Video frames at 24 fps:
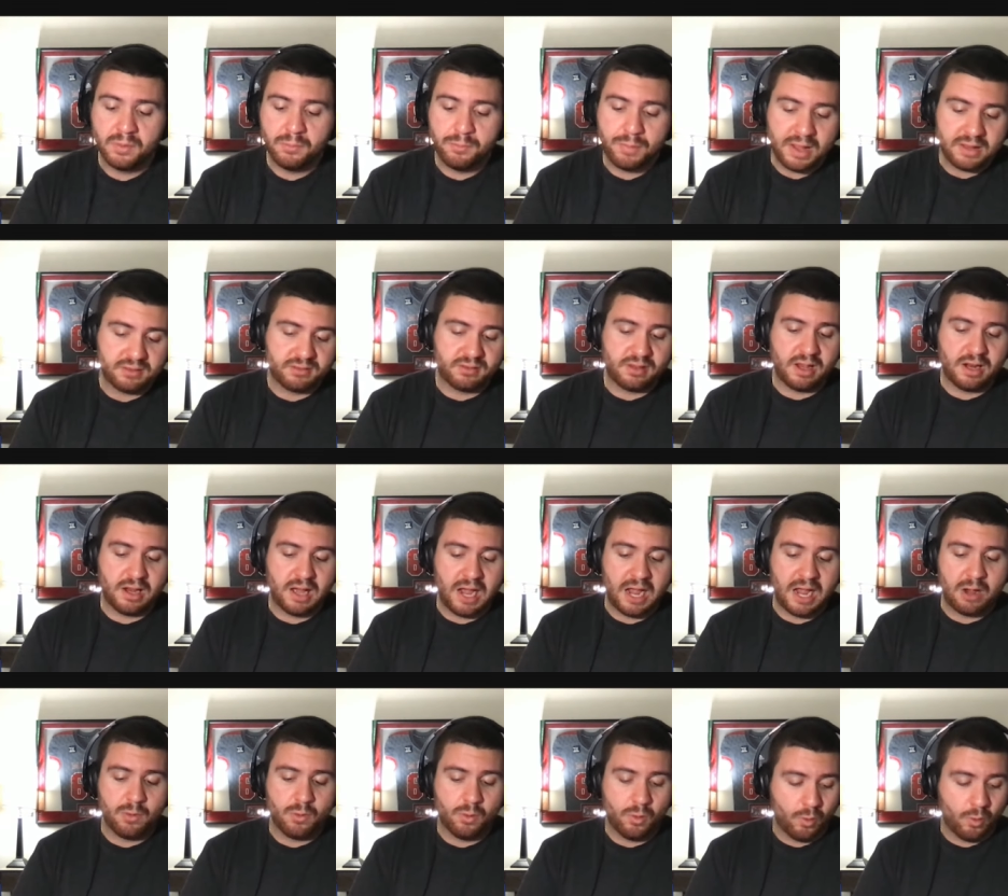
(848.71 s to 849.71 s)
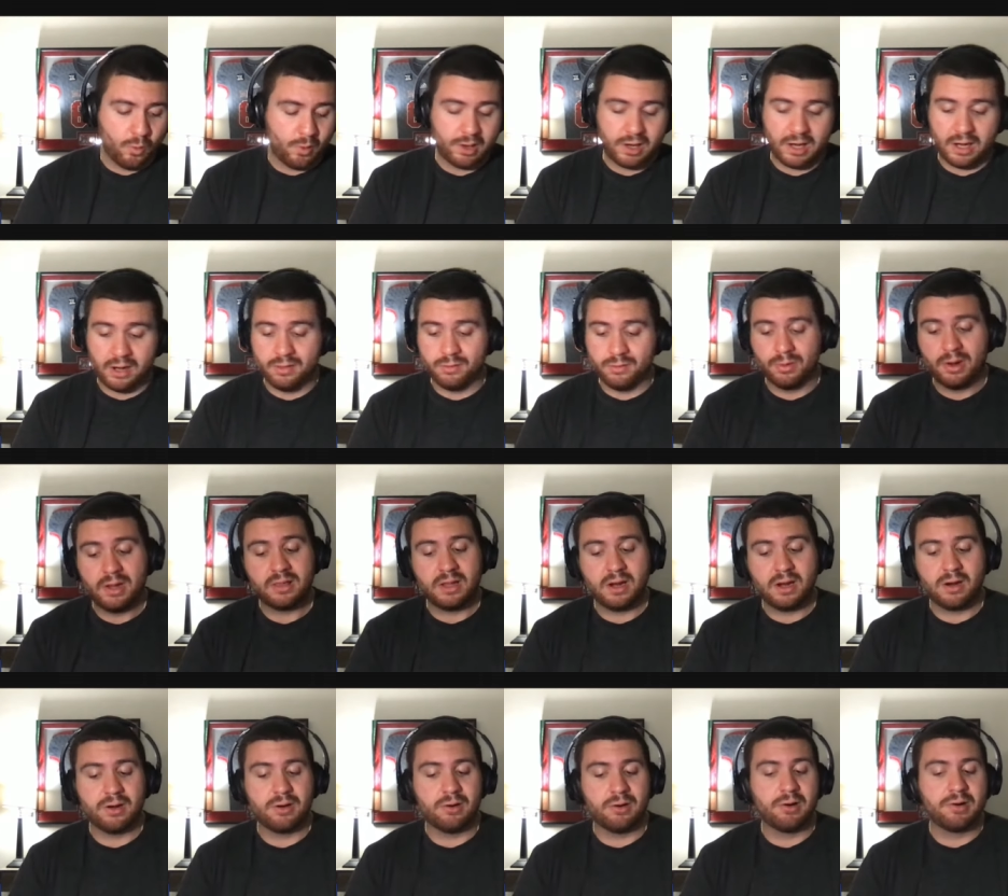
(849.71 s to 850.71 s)
penn state iowa oregon and right
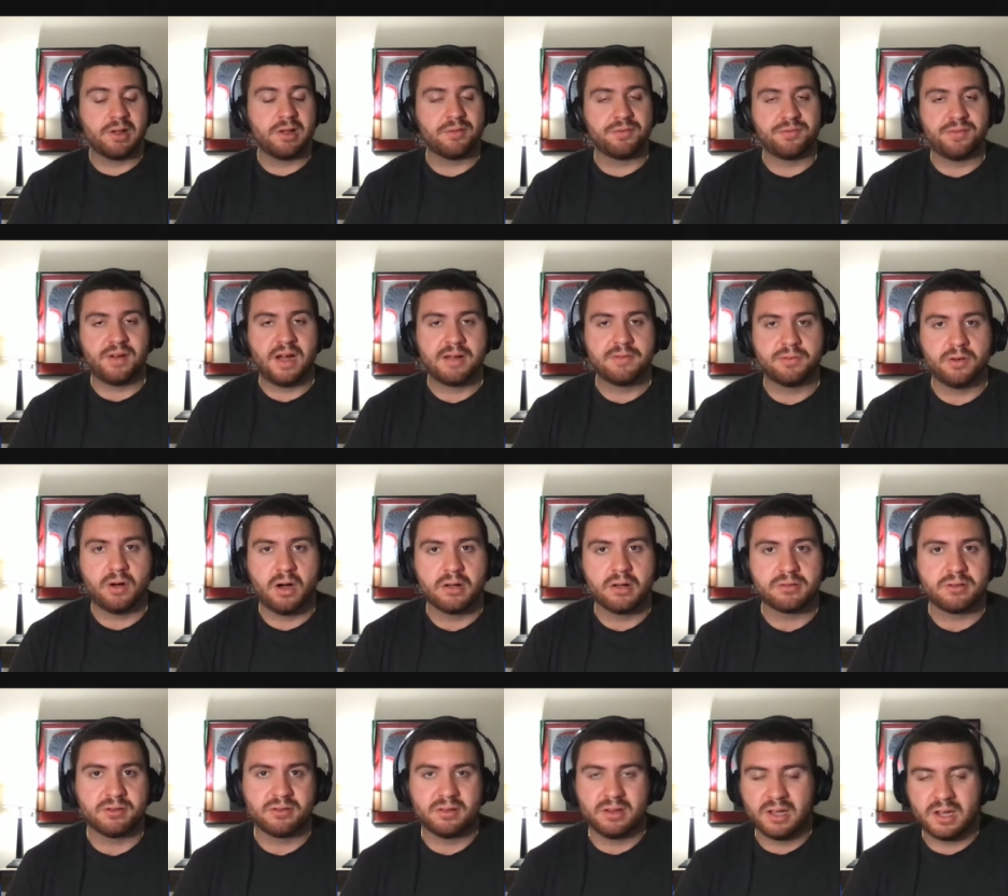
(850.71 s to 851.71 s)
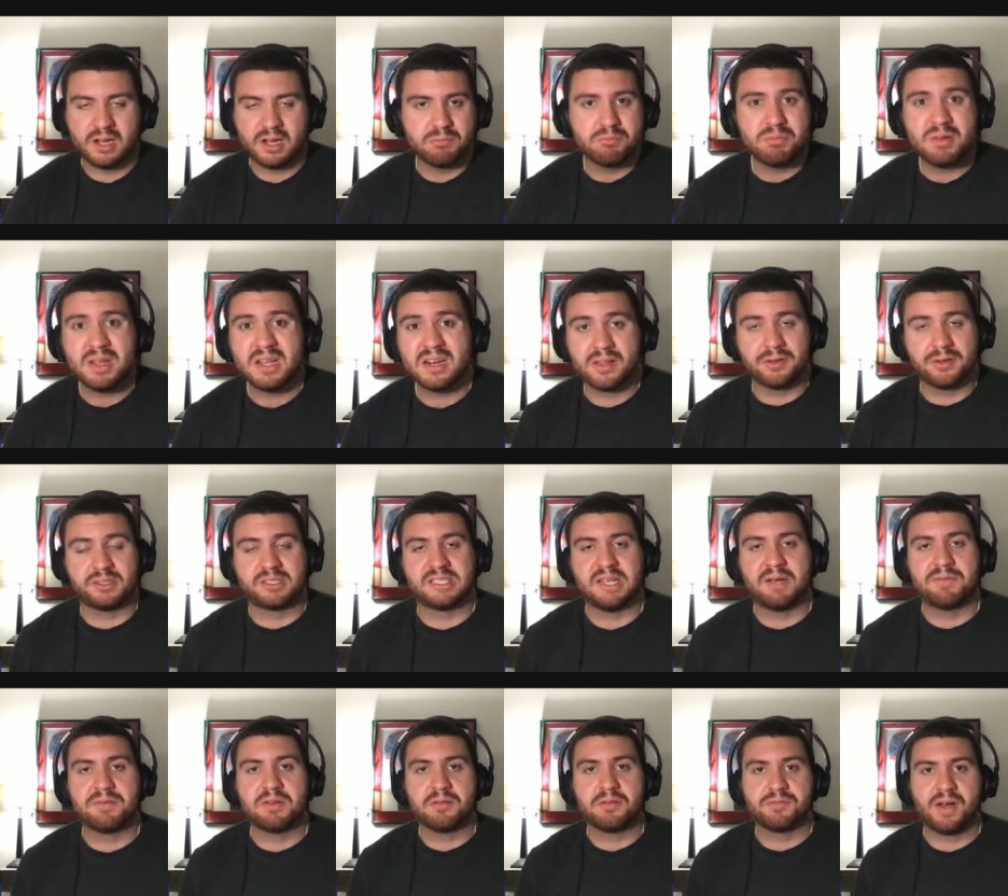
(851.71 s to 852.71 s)
there you're already at five losses and it could be another
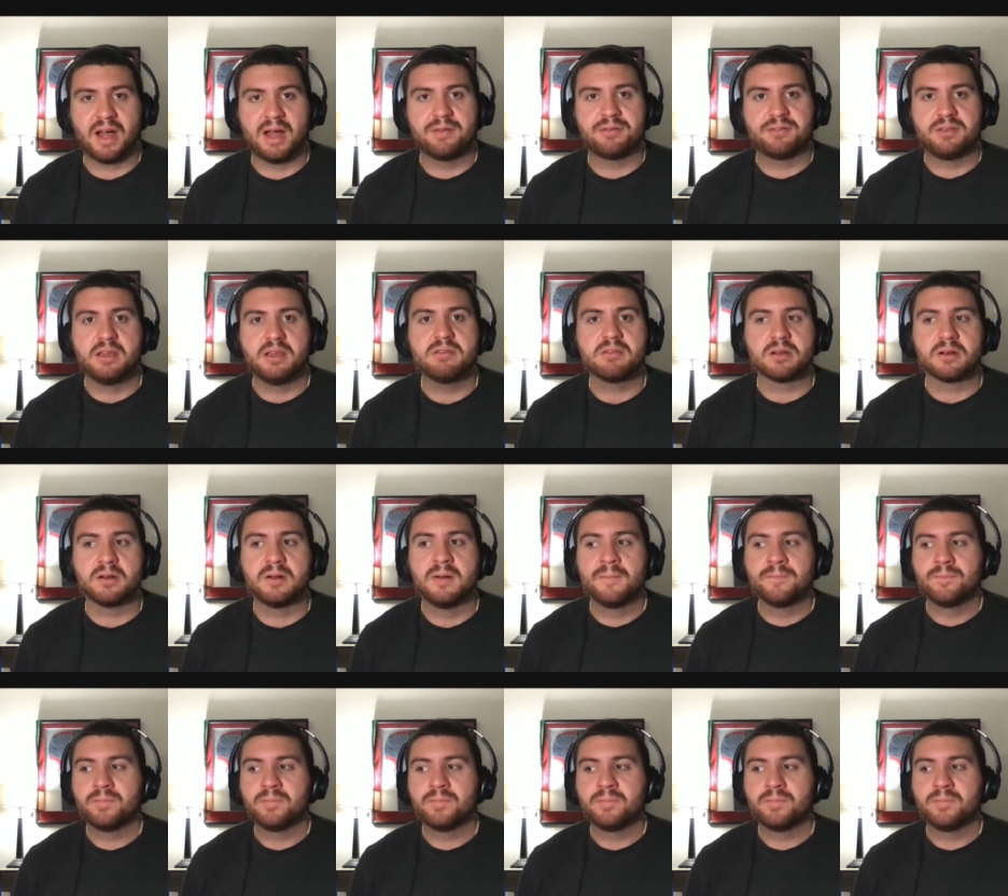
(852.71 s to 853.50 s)
seven and five season